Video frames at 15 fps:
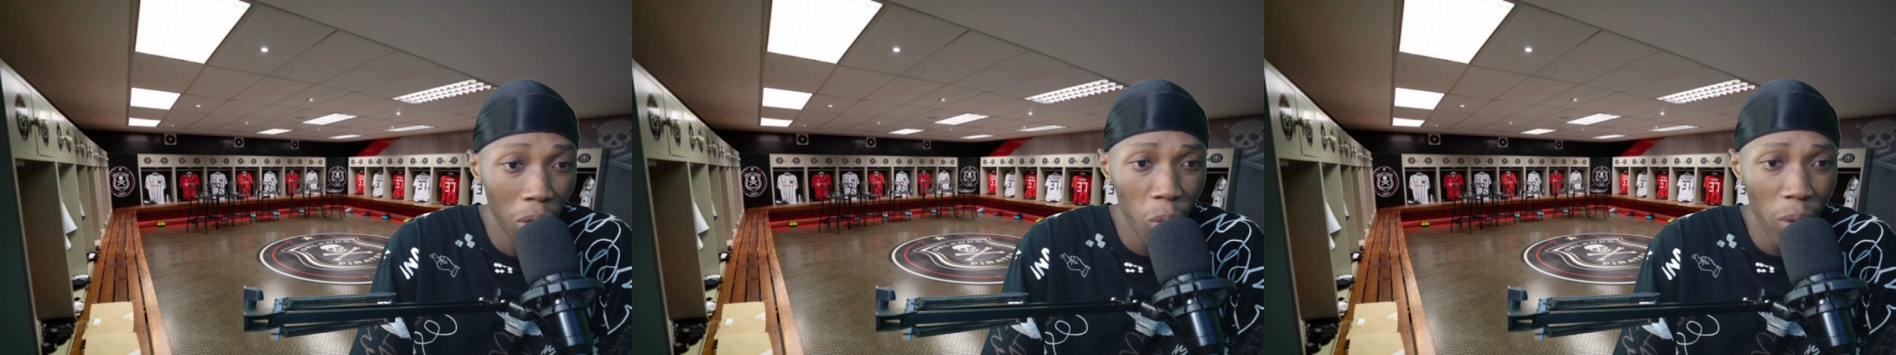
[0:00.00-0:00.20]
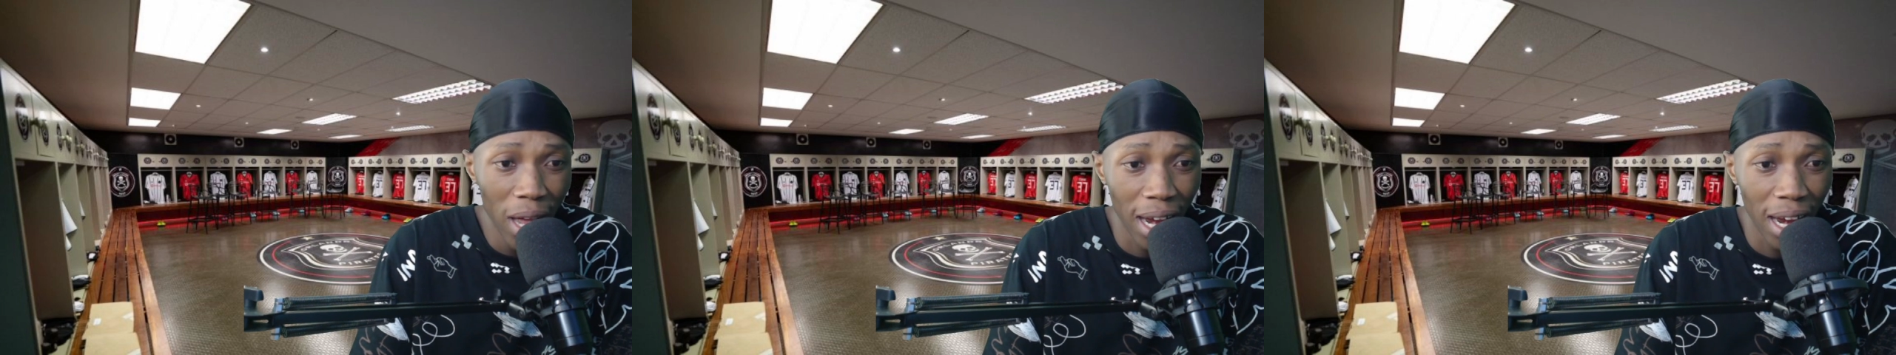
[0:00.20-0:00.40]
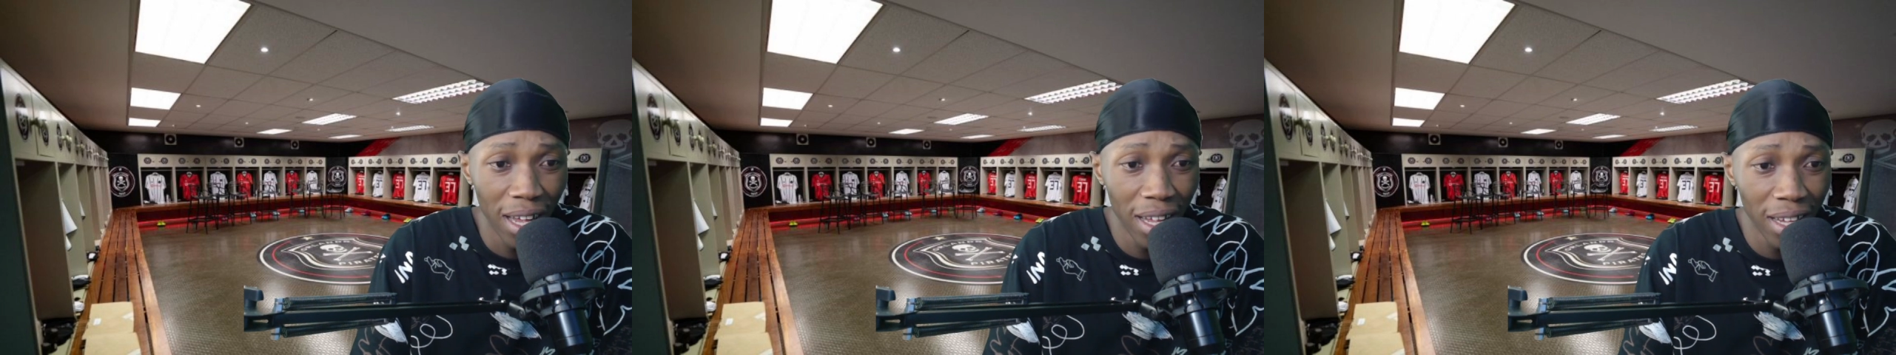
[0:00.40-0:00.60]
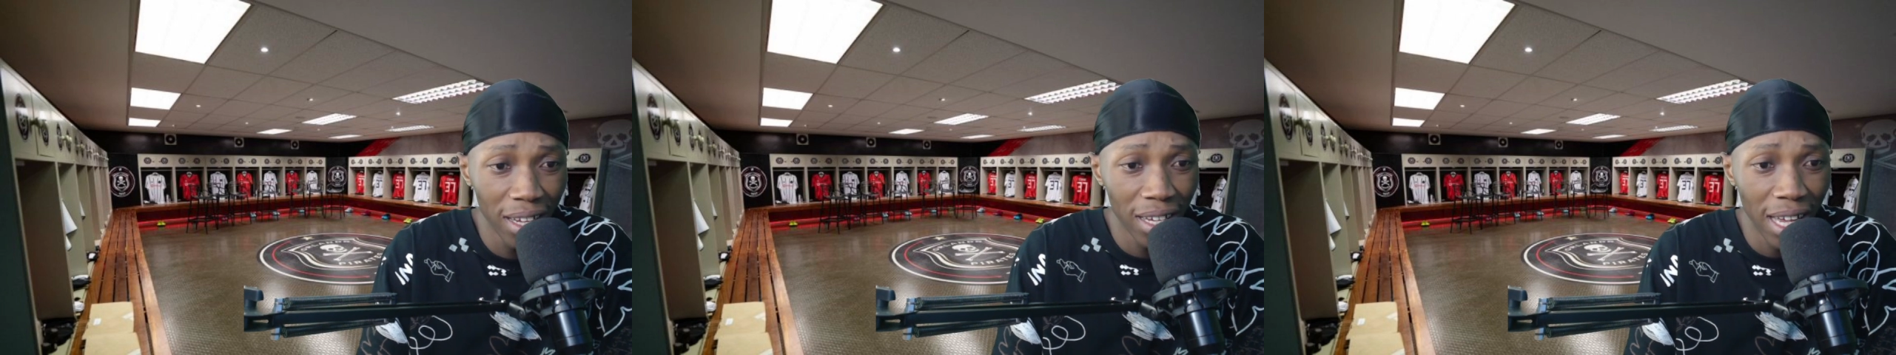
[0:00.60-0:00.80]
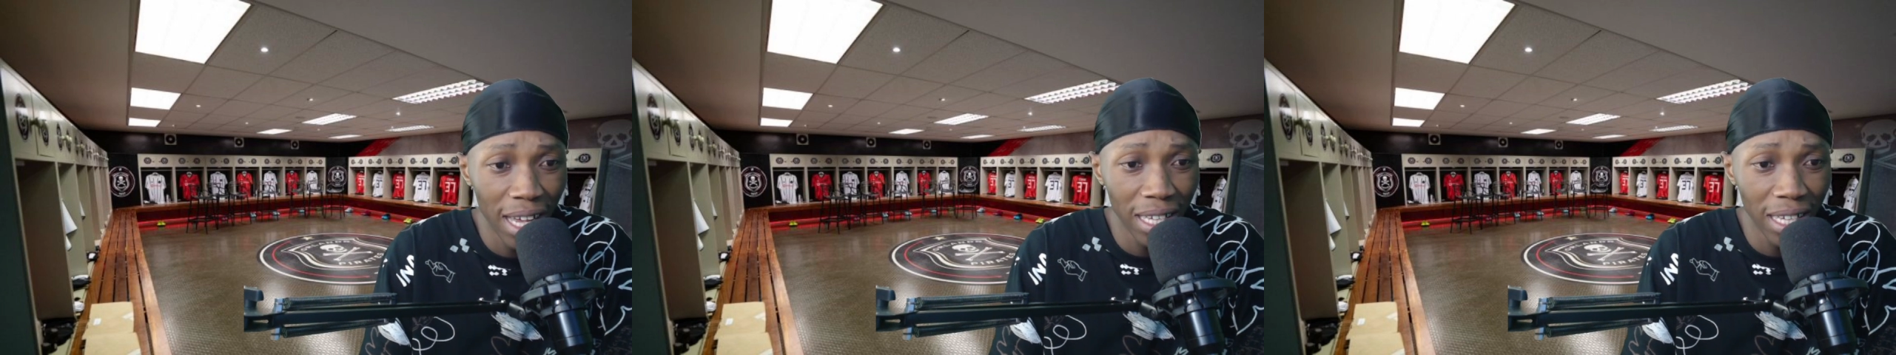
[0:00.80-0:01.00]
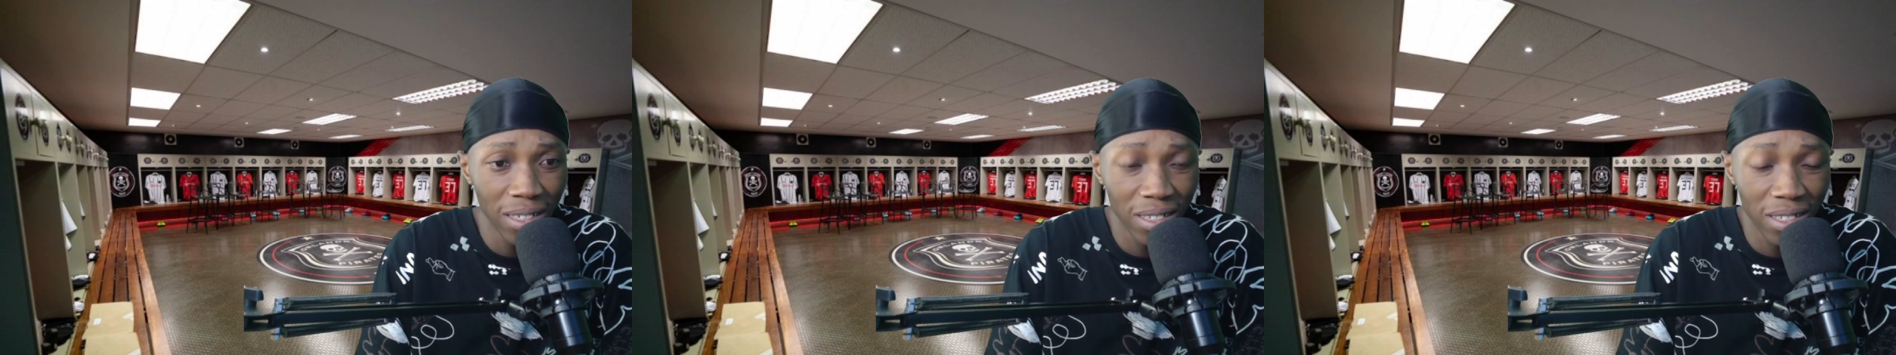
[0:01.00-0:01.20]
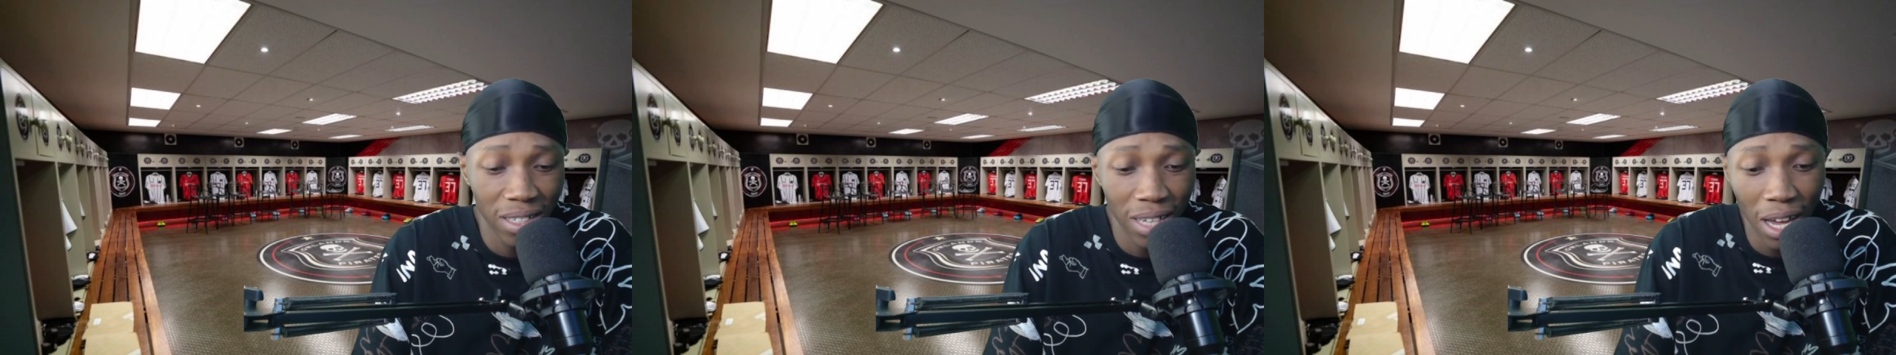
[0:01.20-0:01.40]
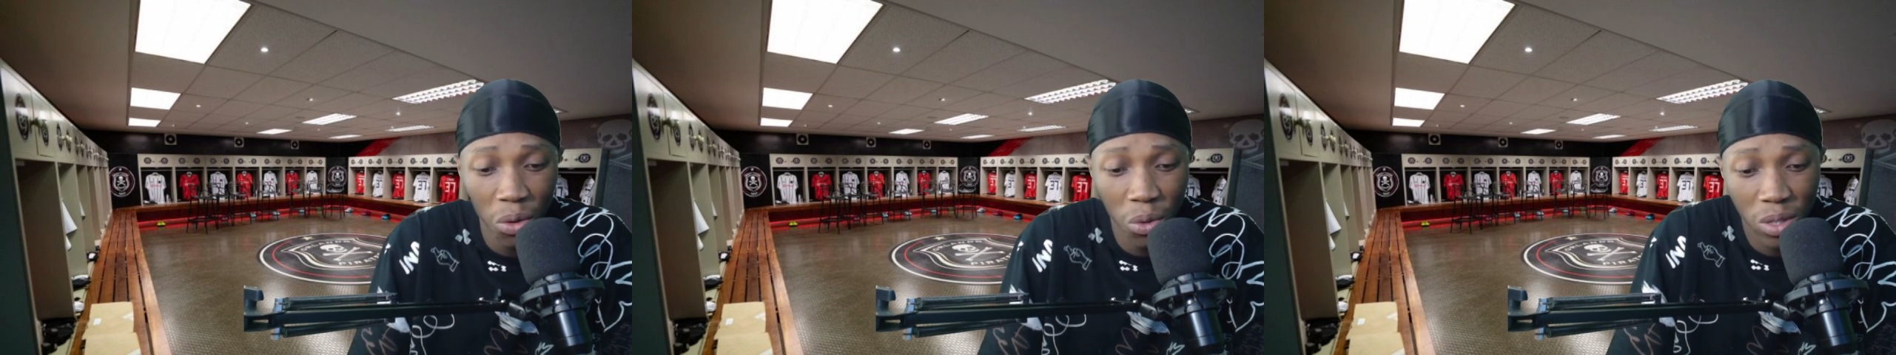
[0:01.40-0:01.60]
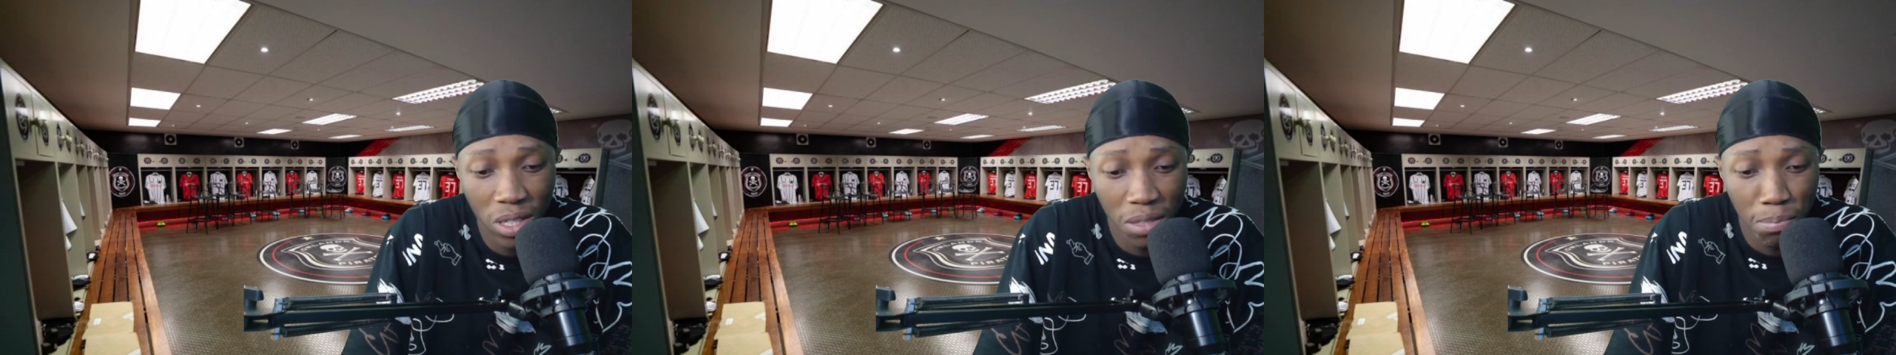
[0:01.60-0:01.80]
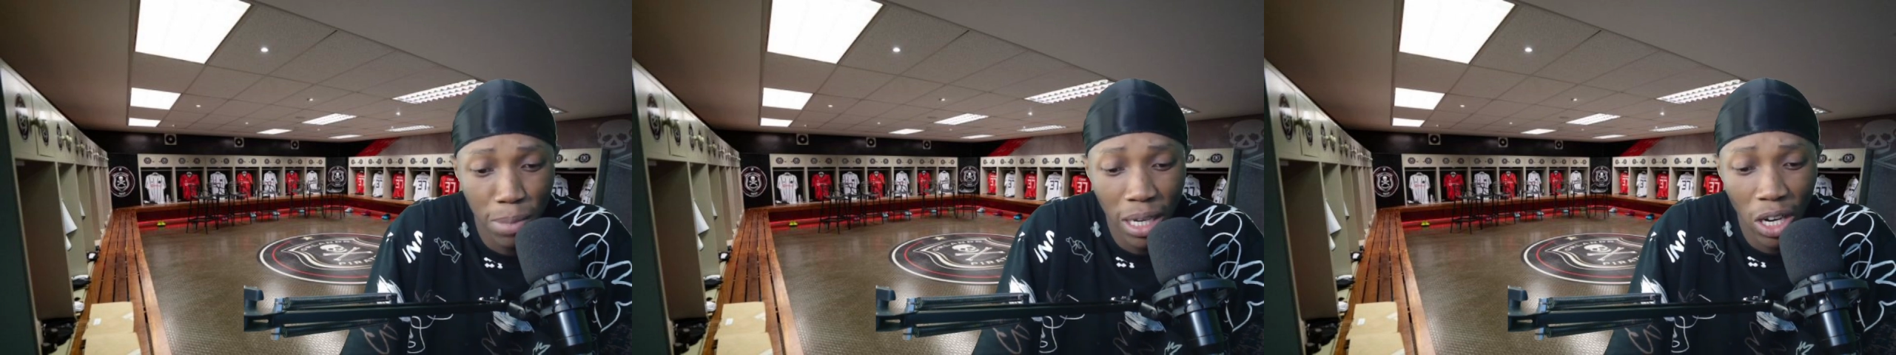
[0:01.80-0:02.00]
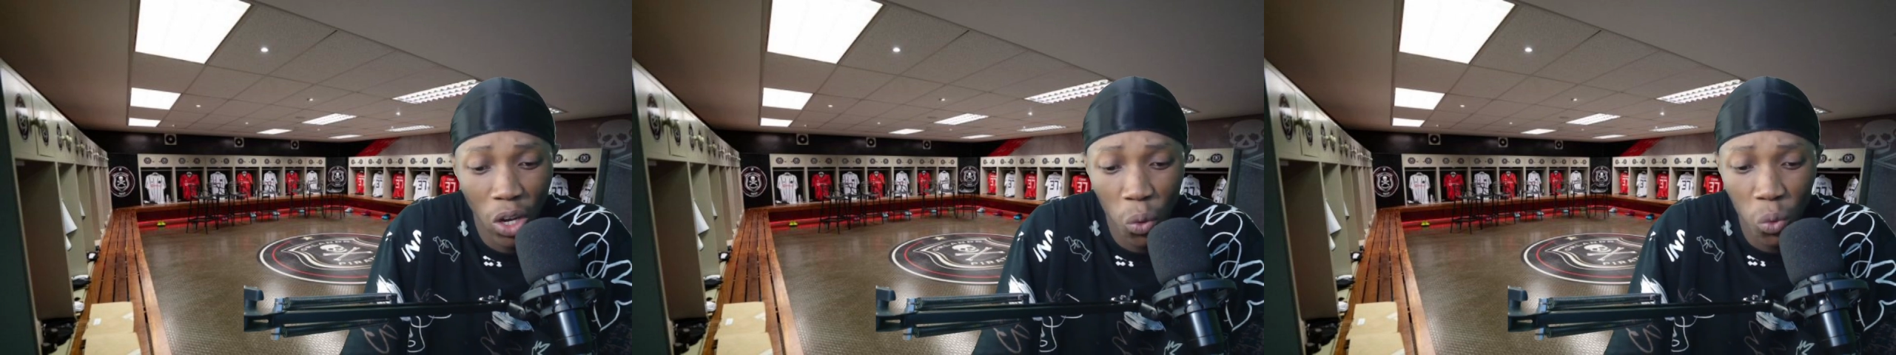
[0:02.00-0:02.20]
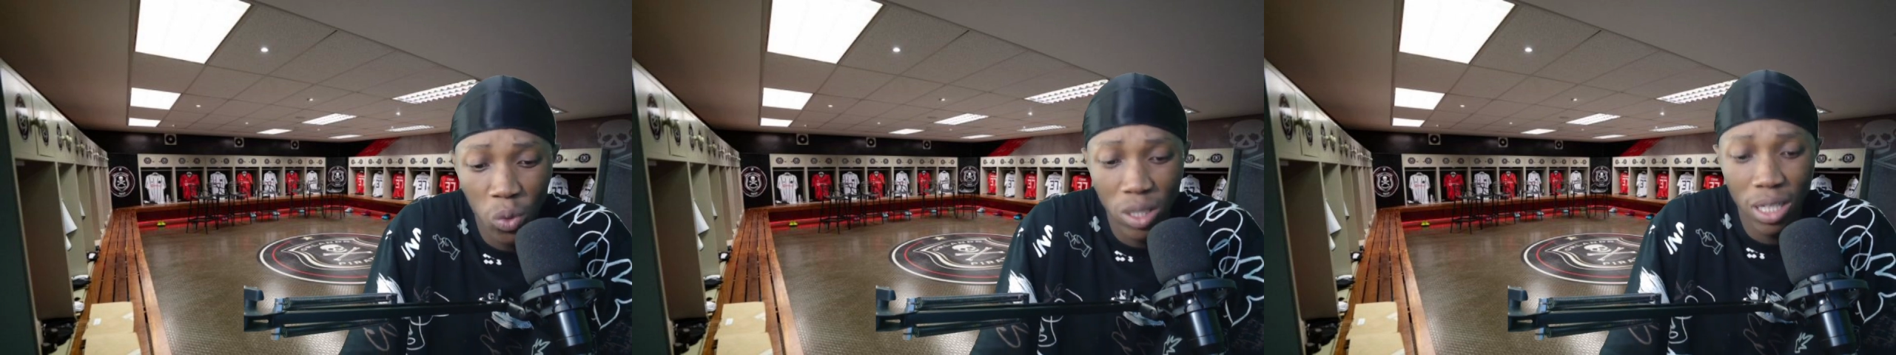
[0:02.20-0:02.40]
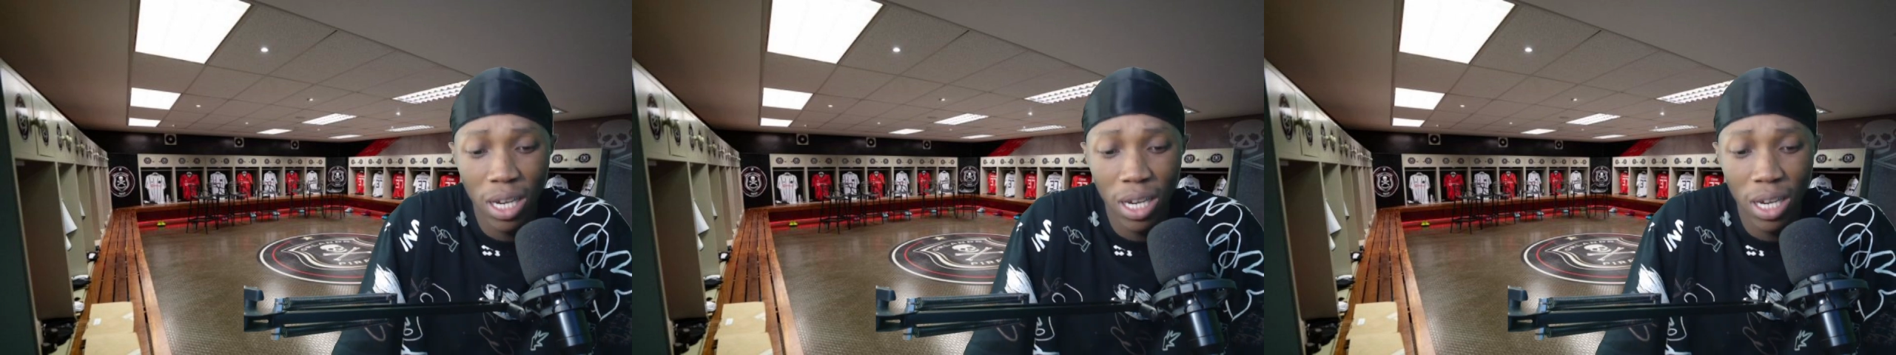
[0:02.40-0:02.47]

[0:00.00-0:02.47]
well. And now he's being loaned